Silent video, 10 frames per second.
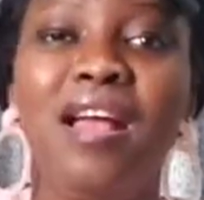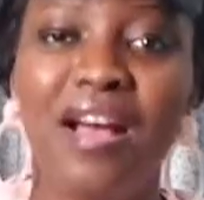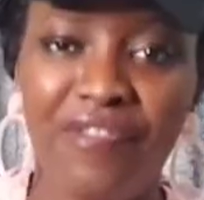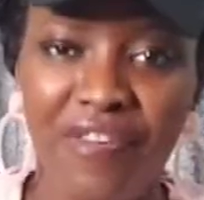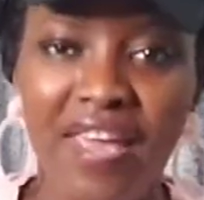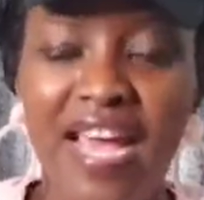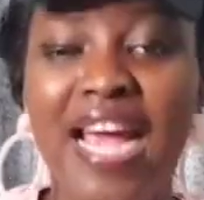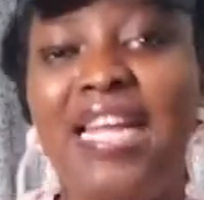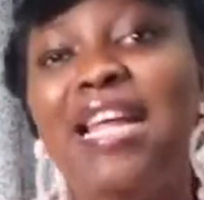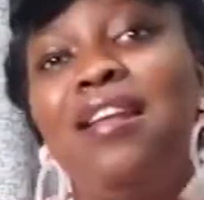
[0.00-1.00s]
Khafi
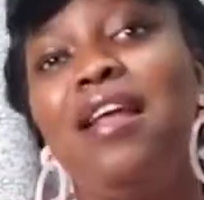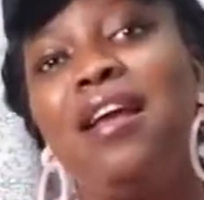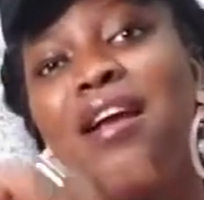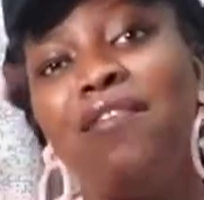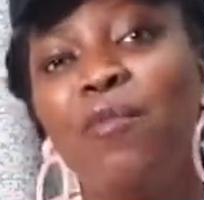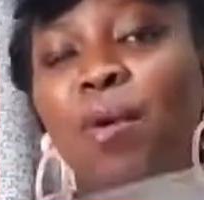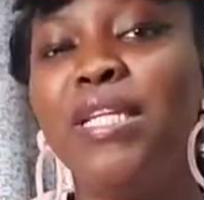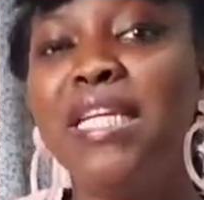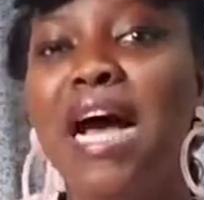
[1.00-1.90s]
and then Khafi went